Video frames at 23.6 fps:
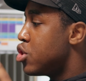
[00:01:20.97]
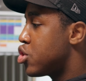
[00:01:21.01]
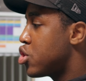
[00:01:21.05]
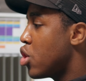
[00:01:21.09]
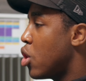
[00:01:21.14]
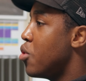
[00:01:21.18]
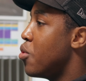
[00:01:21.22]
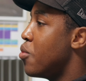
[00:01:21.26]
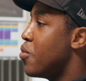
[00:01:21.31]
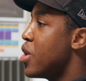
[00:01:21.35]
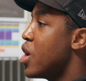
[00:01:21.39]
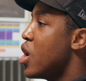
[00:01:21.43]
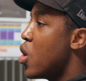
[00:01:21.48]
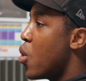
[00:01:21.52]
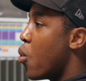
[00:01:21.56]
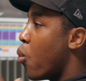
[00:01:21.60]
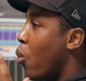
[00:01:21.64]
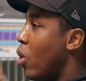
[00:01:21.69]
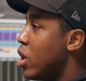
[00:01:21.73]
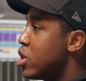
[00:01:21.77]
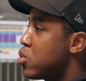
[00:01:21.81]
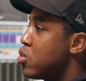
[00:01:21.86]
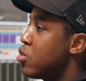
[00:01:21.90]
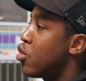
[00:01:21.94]
So
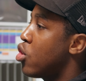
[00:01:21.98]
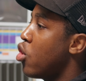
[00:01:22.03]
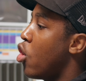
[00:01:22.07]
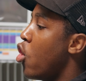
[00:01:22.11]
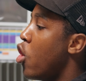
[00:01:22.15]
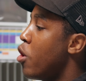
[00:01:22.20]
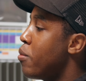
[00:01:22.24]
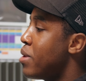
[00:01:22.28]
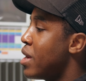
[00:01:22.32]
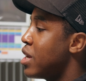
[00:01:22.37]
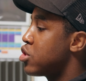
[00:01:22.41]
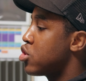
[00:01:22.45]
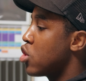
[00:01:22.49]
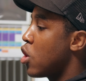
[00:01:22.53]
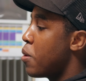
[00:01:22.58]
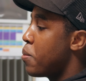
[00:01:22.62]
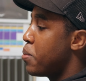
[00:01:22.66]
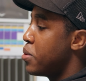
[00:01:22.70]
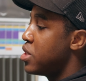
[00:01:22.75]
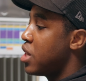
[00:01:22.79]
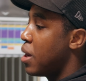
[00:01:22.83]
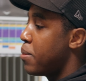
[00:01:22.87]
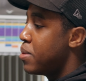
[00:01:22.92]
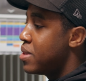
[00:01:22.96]
once we've got OBS
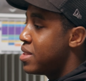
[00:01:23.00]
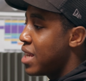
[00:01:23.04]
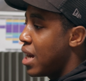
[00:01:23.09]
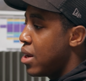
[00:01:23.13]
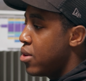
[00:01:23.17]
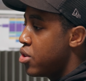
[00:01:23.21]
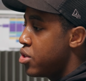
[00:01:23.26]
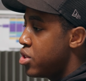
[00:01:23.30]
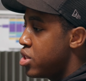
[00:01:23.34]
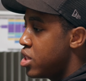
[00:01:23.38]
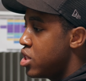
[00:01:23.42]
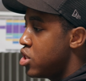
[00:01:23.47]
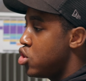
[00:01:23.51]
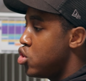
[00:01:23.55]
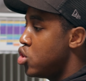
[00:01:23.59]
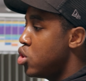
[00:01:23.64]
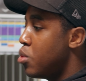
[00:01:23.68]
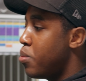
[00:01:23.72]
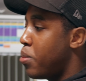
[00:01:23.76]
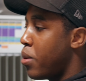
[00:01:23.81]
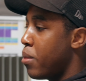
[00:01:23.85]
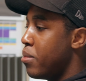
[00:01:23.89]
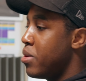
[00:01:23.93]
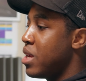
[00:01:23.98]
opened up and downloaded,
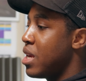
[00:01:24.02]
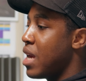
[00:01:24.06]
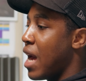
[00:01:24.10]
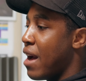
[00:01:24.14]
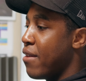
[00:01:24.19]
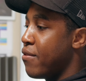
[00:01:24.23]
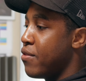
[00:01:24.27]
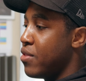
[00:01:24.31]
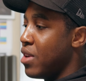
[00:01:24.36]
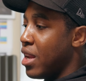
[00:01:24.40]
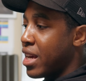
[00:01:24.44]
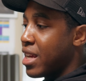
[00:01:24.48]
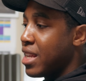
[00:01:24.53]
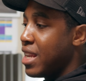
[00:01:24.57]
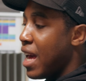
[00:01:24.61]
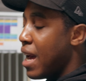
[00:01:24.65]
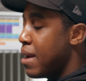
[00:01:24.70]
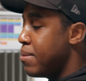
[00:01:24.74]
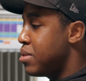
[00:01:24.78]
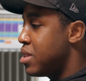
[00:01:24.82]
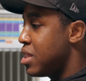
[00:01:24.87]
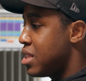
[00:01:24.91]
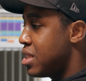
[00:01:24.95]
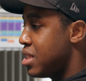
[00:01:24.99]
you'll probably have like an
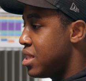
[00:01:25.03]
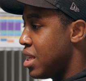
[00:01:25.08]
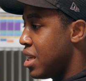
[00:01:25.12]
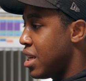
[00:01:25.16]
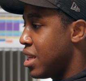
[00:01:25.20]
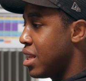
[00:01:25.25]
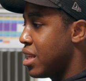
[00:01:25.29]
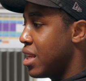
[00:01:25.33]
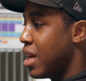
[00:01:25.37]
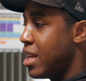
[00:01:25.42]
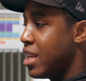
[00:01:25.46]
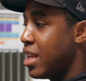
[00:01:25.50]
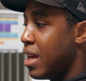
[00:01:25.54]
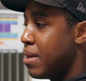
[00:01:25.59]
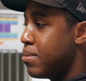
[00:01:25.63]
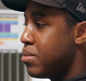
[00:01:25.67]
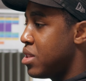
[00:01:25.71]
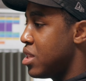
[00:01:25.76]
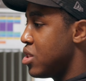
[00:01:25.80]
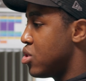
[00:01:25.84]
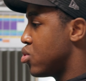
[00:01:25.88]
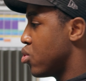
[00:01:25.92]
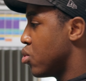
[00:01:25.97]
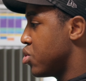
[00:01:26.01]
empty scene and
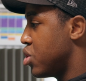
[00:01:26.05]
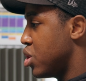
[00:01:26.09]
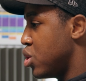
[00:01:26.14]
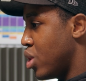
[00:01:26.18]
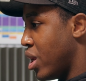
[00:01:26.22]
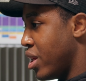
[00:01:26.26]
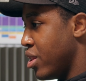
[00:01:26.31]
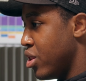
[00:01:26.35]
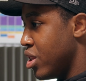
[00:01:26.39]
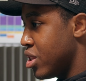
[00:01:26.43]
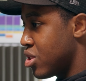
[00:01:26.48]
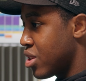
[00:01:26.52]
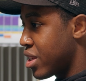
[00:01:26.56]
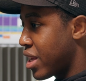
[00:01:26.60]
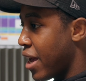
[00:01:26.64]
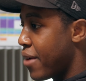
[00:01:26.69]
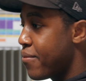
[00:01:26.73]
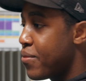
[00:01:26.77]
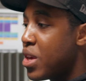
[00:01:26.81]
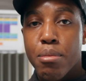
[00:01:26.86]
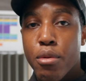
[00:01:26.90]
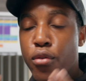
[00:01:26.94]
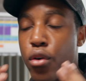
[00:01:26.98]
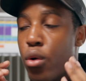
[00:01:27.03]
empty sources like this, okay?
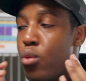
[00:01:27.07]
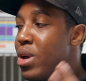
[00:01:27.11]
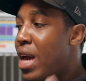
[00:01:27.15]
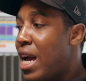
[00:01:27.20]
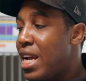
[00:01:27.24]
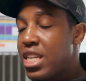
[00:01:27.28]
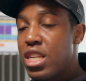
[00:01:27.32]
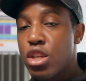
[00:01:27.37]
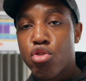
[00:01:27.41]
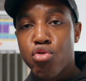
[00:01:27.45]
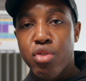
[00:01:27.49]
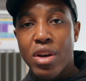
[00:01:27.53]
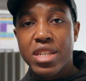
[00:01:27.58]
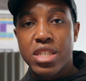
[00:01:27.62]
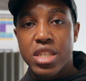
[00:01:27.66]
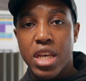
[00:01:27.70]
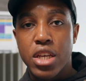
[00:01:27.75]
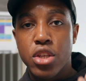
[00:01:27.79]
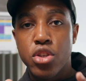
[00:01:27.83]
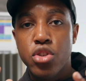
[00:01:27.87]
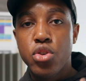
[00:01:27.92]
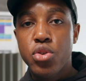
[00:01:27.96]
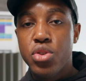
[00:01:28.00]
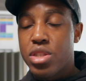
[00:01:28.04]
Before we actually create
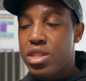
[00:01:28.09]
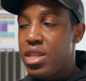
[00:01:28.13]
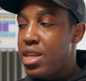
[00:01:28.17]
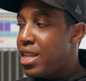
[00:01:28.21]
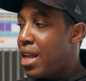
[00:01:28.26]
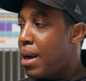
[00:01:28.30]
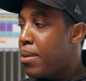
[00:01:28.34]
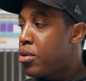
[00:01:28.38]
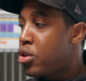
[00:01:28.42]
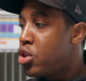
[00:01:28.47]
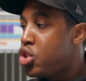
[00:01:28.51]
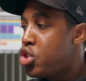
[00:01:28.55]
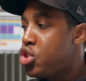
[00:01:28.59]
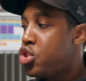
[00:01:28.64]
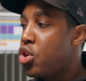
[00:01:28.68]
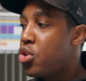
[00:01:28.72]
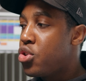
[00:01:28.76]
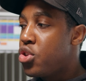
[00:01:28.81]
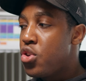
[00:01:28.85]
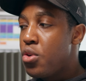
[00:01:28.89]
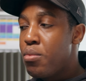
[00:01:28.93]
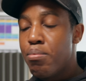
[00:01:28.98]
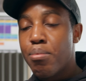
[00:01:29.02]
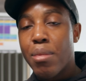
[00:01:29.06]
a new scene, I want to show
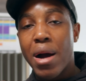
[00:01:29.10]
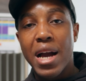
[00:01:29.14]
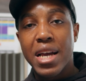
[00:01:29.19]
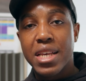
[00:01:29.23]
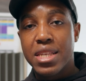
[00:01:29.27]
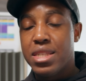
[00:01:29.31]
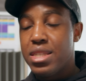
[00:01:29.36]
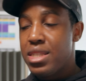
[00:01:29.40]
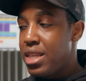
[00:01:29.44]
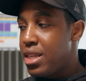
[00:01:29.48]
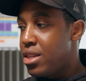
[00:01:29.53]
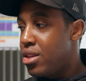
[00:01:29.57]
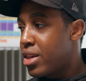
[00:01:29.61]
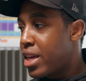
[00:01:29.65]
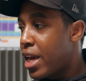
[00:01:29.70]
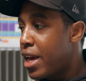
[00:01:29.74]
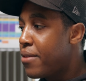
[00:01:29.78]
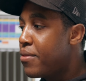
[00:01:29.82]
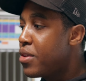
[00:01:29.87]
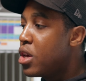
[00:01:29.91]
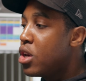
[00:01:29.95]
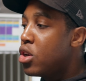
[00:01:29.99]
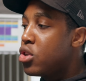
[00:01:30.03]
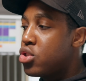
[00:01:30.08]
you my scene,
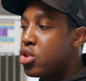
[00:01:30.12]
okay?